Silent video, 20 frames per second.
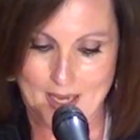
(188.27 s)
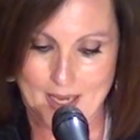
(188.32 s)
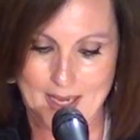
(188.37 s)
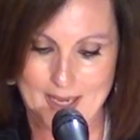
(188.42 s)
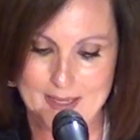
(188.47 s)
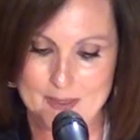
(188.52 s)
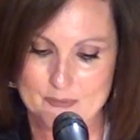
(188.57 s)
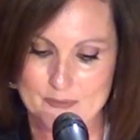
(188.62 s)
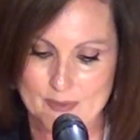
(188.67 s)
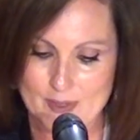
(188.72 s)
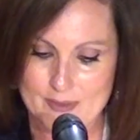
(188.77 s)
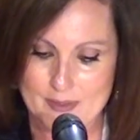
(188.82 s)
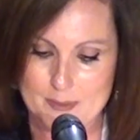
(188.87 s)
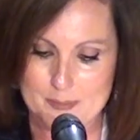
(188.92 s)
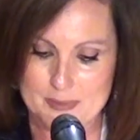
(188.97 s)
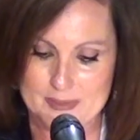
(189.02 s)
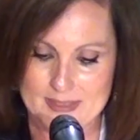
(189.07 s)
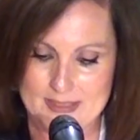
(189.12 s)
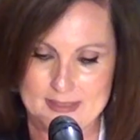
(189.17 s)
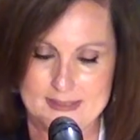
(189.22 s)
I am
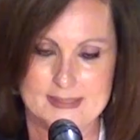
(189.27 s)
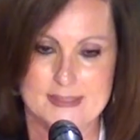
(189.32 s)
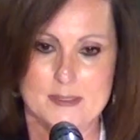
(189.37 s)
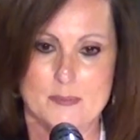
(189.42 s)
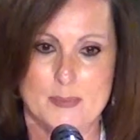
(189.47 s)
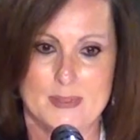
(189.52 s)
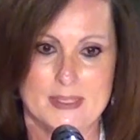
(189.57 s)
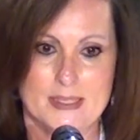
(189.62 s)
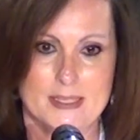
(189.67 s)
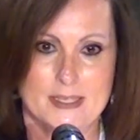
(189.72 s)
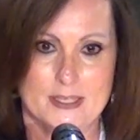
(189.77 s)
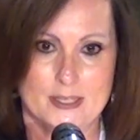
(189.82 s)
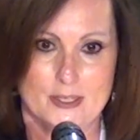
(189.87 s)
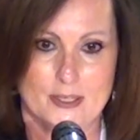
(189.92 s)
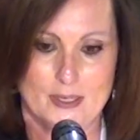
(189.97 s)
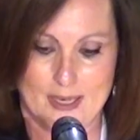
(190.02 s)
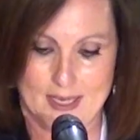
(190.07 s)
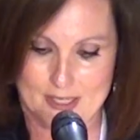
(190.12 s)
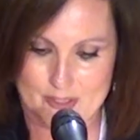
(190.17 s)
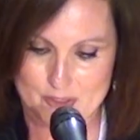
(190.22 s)
very pleased to be
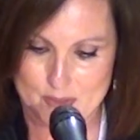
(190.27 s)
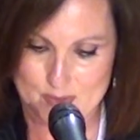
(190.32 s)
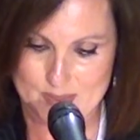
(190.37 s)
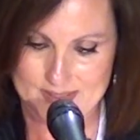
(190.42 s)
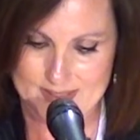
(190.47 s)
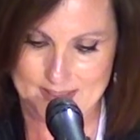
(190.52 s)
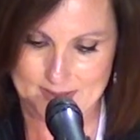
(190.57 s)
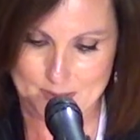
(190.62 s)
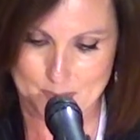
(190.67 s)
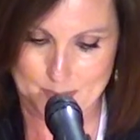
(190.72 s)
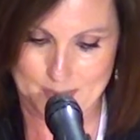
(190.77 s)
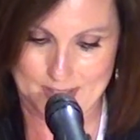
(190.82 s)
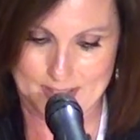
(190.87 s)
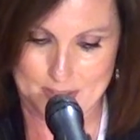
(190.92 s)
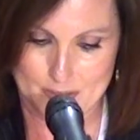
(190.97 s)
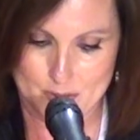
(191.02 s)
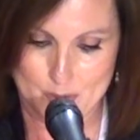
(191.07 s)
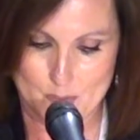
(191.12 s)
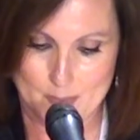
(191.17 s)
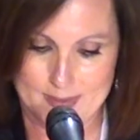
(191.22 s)
here as you celebrate
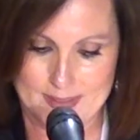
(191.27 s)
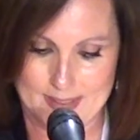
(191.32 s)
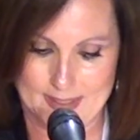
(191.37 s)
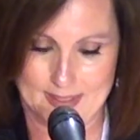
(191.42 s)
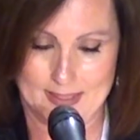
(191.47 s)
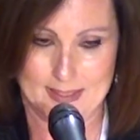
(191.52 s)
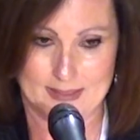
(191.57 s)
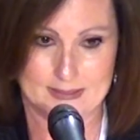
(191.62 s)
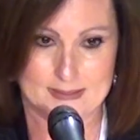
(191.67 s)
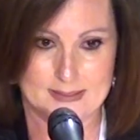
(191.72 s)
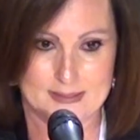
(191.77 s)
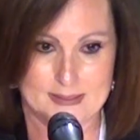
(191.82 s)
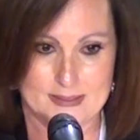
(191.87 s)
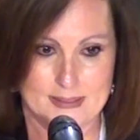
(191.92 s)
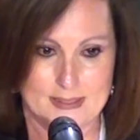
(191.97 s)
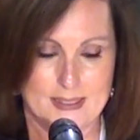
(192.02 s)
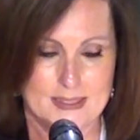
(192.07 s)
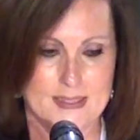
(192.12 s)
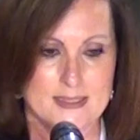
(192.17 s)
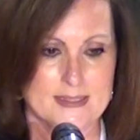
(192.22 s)
new beginnings.
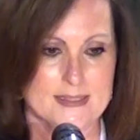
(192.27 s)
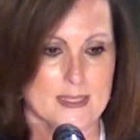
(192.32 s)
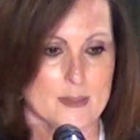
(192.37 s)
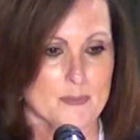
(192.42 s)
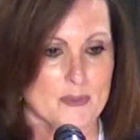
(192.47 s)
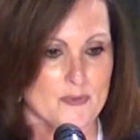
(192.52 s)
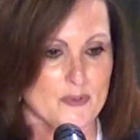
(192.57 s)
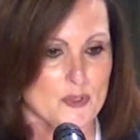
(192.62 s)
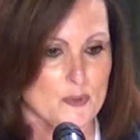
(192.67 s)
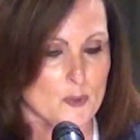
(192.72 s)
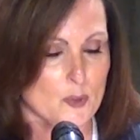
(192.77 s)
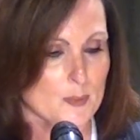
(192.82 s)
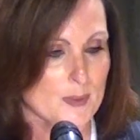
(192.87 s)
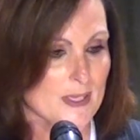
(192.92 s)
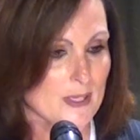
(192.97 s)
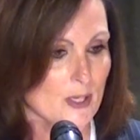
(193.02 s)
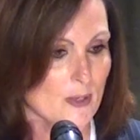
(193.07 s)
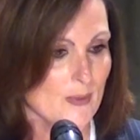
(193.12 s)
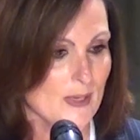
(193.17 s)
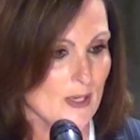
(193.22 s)
Some of you will be
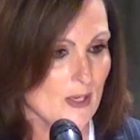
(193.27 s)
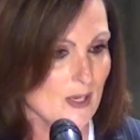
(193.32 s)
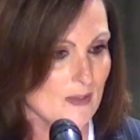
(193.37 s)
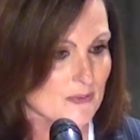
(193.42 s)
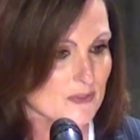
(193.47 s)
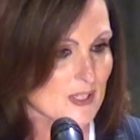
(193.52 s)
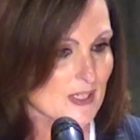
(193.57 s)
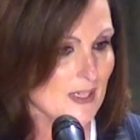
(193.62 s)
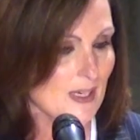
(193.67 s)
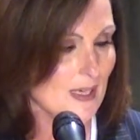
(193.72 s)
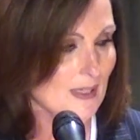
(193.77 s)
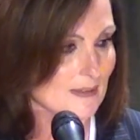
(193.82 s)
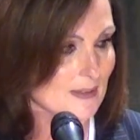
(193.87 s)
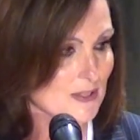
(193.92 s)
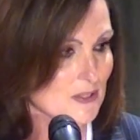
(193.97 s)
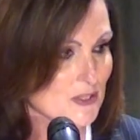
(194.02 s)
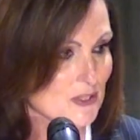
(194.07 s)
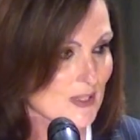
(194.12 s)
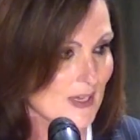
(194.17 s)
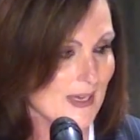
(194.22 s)
going off to
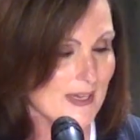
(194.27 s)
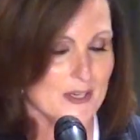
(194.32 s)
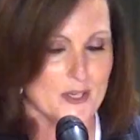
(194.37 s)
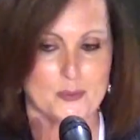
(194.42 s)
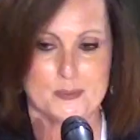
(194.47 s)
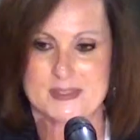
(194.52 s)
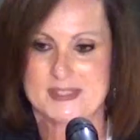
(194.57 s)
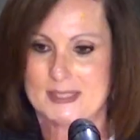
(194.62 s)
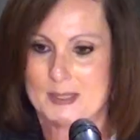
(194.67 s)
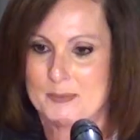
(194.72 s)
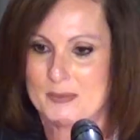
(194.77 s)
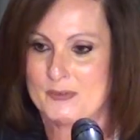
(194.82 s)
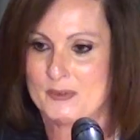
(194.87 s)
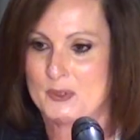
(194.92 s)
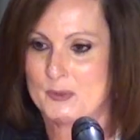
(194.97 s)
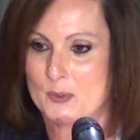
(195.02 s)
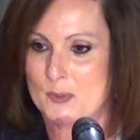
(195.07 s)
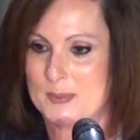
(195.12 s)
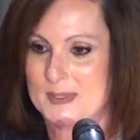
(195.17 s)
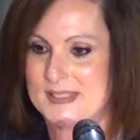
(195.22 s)
college. I hope some of
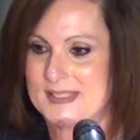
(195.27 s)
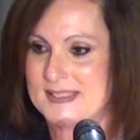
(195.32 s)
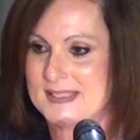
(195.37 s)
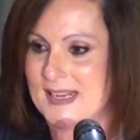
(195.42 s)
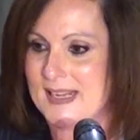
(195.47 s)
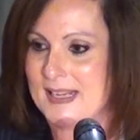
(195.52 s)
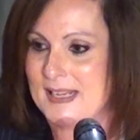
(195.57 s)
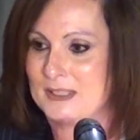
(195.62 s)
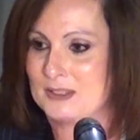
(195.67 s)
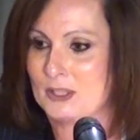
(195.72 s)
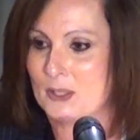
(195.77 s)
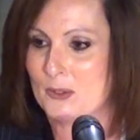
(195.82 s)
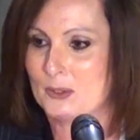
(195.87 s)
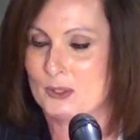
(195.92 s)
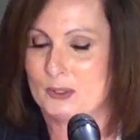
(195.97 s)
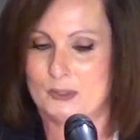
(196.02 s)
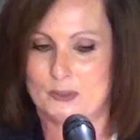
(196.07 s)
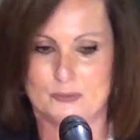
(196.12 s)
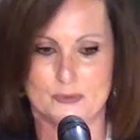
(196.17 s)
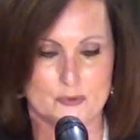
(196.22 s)
you will be staying
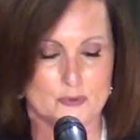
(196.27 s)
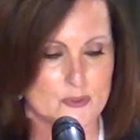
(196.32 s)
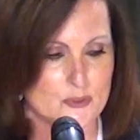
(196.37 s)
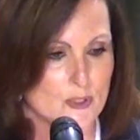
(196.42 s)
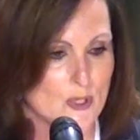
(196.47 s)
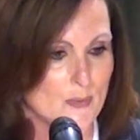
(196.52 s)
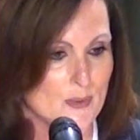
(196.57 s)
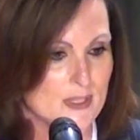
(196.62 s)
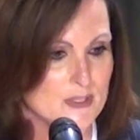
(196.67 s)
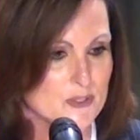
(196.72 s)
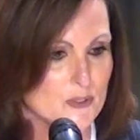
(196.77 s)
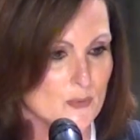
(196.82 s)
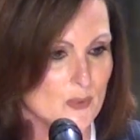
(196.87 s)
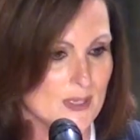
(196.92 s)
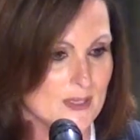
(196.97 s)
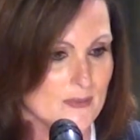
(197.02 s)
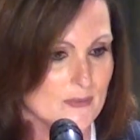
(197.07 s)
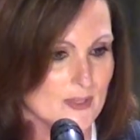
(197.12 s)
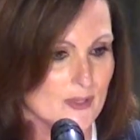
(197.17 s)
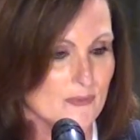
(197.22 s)
local, going to
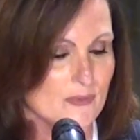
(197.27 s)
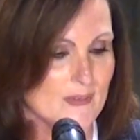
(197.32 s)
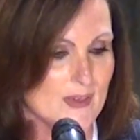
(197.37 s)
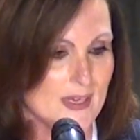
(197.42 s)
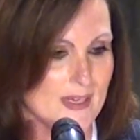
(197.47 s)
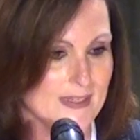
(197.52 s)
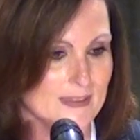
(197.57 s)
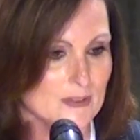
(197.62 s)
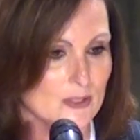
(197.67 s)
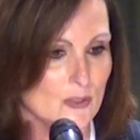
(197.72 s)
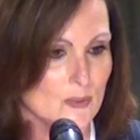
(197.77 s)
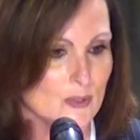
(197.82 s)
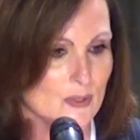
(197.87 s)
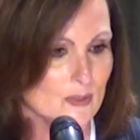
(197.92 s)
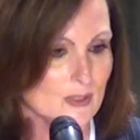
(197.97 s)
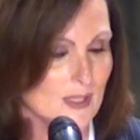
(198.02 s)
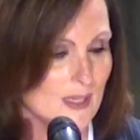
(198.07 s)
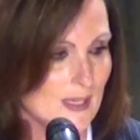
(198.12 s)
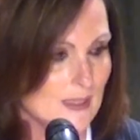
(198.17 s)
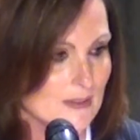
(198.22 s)
one of our fine local
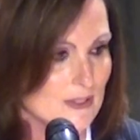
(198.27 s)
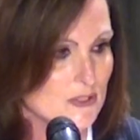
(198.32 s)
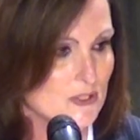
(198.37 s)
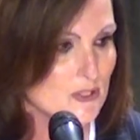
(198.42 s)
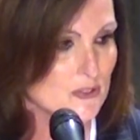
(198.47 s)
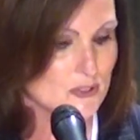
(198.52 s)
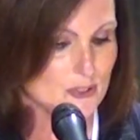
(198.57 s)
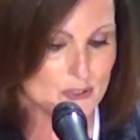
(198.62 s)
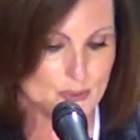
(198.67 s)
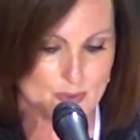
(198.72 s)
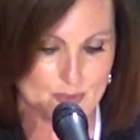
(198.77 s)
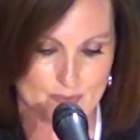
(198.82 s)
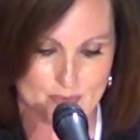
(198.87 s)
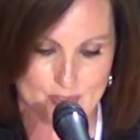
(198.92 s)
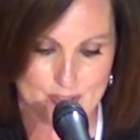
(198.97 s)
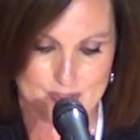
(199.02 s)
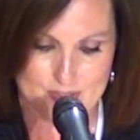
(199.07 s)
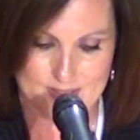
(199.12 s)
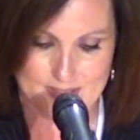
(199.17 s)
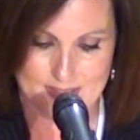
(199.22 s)
colleges or
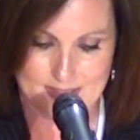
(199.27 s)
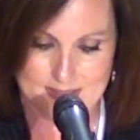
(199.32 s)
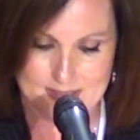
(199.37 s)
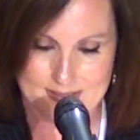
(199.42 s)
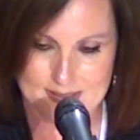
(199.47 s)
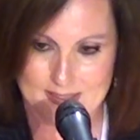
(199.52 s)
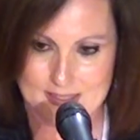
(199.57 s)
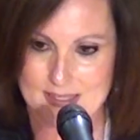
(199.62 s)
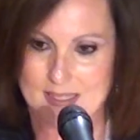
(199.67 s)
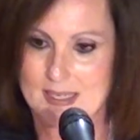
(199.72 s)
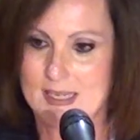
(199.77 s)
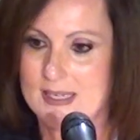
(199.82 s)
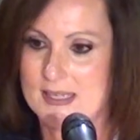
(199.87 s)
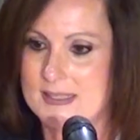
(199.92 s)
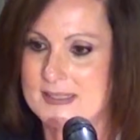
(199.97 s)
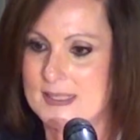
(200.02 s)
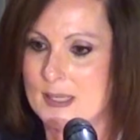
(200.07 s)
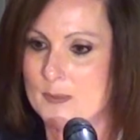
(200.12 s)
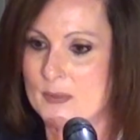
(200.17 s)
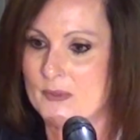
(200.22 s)
universities.
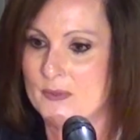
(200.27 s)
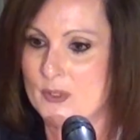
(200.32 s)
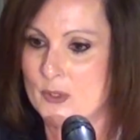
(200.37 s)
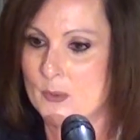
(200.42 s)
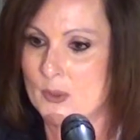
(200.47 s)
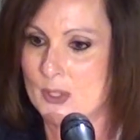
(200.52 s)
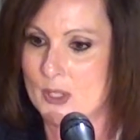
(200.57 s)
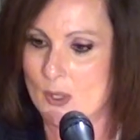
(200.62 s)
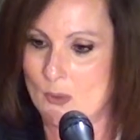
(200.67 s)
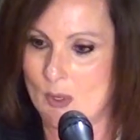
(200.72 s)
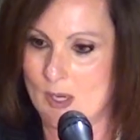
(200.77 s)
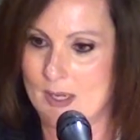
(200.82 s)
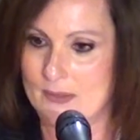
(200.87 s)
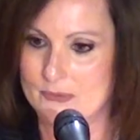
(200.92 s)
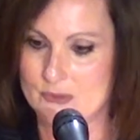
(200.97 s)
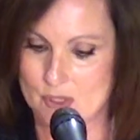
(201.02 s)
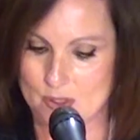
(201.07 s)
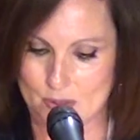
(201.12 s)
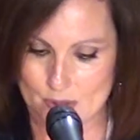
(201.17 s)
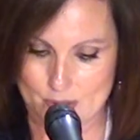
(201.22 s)
Some of you will go
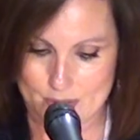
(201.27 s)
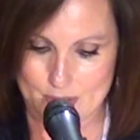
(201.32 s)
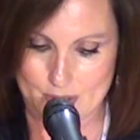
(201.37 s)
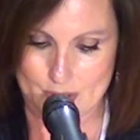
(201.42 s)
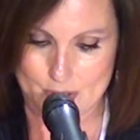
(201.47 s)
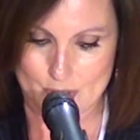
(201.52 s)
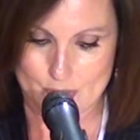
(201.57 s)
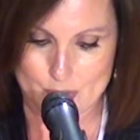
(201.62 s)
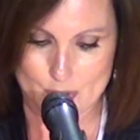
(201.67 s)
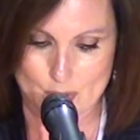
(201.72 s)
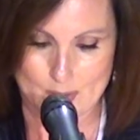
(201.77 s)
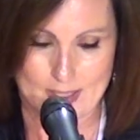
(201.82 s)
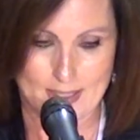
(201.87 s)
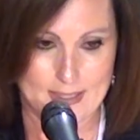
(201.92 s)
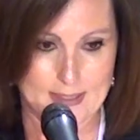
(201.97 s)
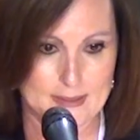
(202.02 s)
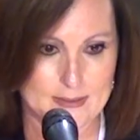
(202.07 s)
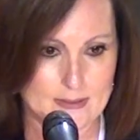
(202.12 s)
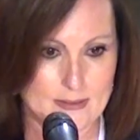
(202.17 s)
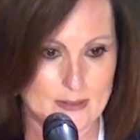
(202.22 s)
off to learn a new
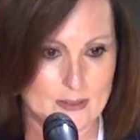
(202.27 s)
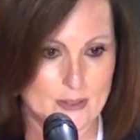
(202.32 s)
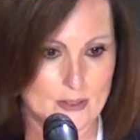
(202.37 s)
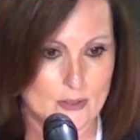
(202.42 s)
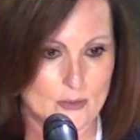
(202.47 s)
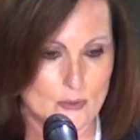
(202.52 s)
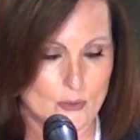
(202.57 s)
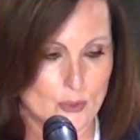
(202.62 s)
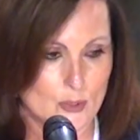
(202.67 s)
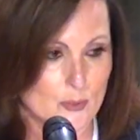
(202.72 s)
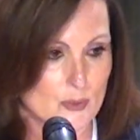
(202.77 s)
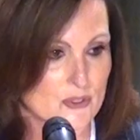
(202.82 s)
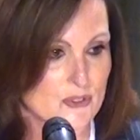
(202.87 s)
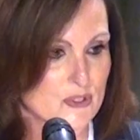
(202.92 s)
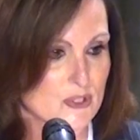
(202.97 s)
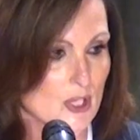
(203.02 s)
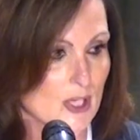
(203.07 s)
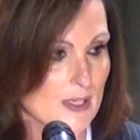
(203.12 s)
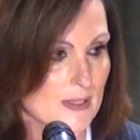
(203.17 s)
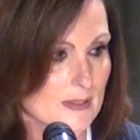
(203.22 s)
trade, or will
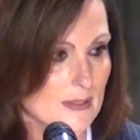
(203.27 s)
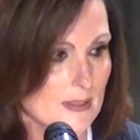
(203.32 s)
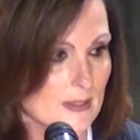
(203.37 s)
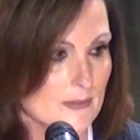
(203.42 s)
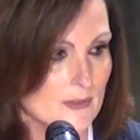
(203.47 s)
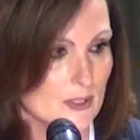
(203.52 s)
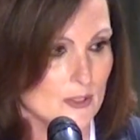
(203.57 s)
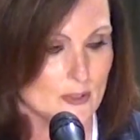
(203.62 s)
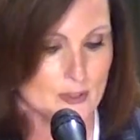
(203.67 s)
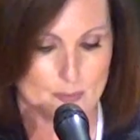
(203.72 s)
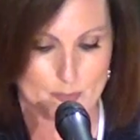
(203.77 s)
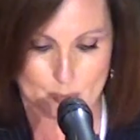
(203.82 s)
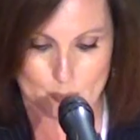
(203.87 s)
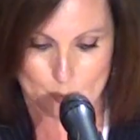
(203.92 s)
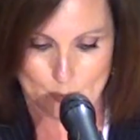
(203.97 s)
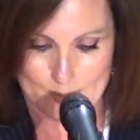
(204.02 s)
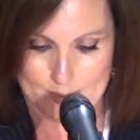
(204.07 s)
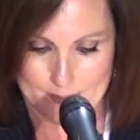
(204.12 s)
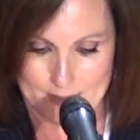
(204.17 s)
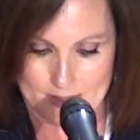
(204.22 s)
start their
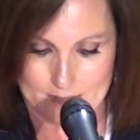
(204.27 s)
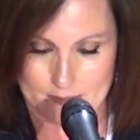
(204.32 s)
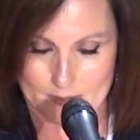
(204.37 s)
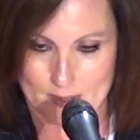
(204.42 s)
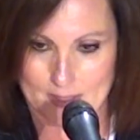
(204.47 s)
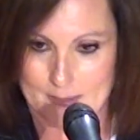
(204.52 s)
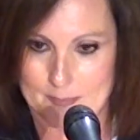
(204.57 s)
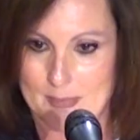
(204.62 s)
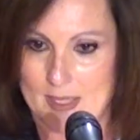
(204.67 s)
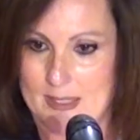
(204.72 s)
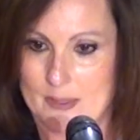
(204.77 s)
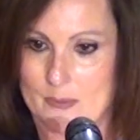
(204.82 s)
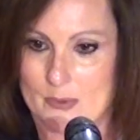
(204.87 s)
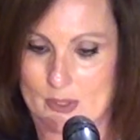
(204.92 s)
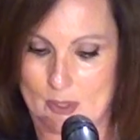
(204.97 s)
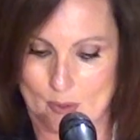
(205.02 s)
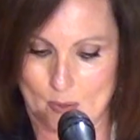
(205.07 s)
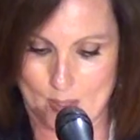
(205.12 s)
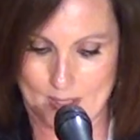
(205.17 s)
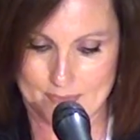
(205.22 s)
employment, and many will
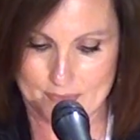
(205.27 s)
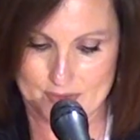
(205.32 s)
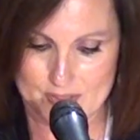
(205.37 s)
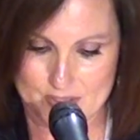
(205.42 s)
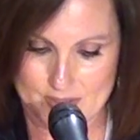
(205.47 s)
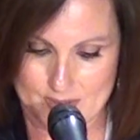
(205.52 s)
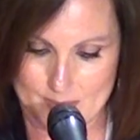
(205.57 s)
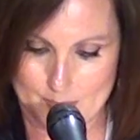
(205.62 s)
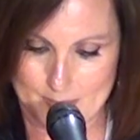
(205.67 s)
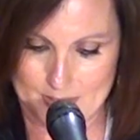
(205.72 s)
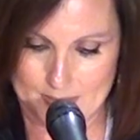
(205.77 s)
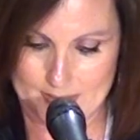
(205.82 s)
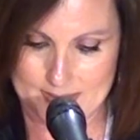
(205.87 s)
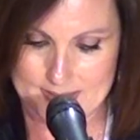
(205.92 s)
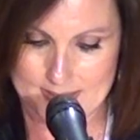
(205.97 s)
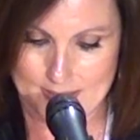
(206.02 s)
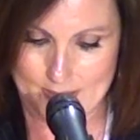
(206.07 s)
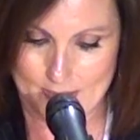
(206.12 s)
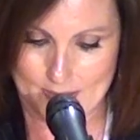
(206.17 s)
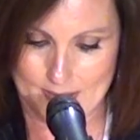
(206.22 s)
go off into the
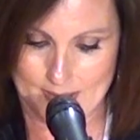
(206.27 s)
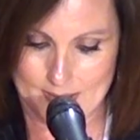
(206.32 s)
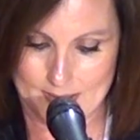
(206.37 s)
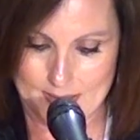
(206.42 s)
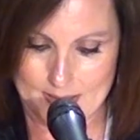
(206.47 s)
military.